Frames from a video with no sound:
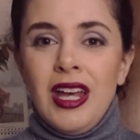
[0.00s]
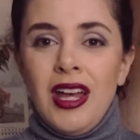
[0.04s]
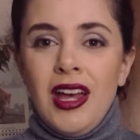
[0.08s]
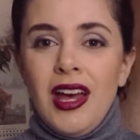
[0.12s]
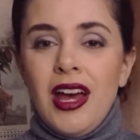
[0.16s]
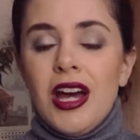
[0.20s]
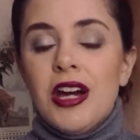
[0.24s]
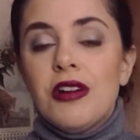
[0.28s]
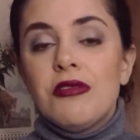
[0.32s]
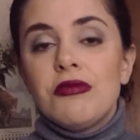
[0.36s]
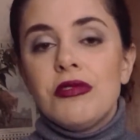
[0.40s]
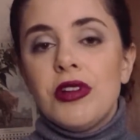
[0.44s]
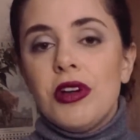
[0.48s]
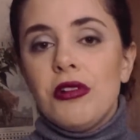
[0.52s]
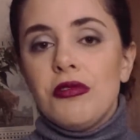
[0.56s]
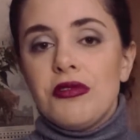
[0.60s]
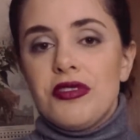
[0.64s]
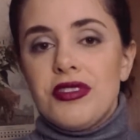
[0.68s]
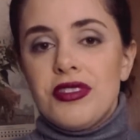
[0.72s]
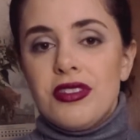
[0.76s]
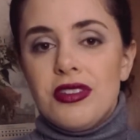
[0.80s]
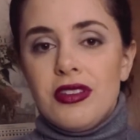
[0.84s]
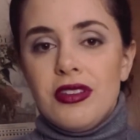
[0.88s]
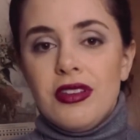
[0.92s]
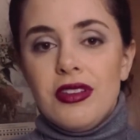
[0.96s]
how
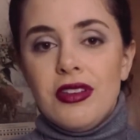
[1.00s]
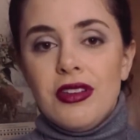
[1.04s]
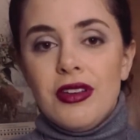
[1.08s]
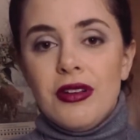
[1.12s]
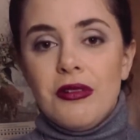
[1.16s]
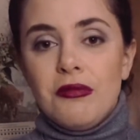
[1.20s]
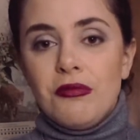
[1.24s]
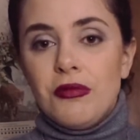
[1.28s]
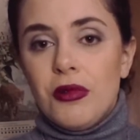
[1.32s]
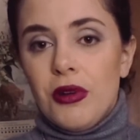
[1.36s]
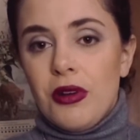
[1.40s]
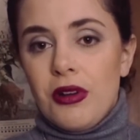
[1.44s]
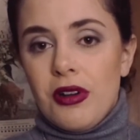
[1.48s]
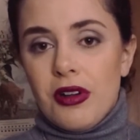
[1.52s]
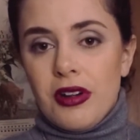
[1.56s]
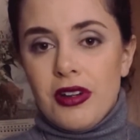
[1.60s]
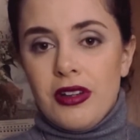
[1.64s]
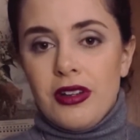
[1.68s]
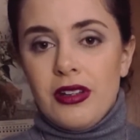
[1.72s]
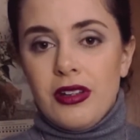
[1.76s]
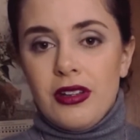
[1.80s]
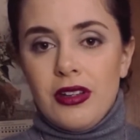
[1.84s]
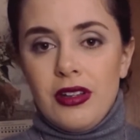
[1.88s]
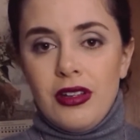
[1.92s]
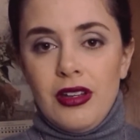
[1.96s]
notes work
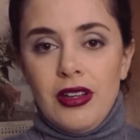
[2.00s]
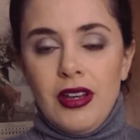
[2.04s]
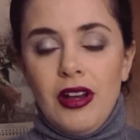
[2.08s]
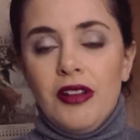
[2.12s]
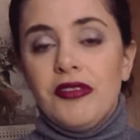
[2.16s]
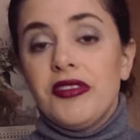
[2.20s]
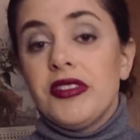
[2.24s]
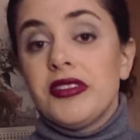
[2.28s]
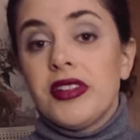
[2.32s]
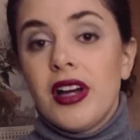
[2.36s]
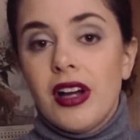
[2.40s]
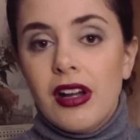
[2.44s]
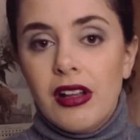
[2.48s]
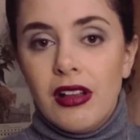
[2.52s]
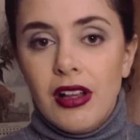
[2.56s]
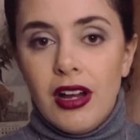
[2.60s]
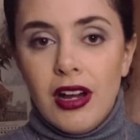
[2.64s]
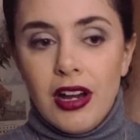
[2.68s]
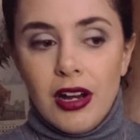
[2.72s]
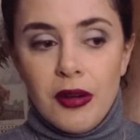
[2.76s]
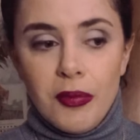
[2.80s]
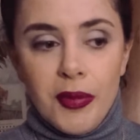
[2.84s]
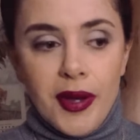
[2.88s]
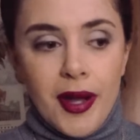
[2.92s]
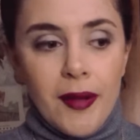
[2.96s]
on the
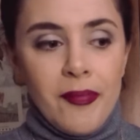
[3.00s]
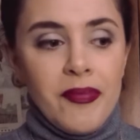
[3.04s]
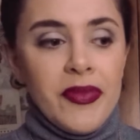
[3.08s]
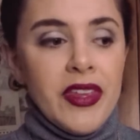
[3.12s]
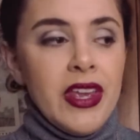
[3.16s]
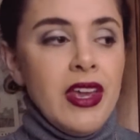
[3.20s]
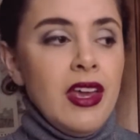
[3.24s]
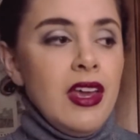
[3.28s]
Tagelharpa.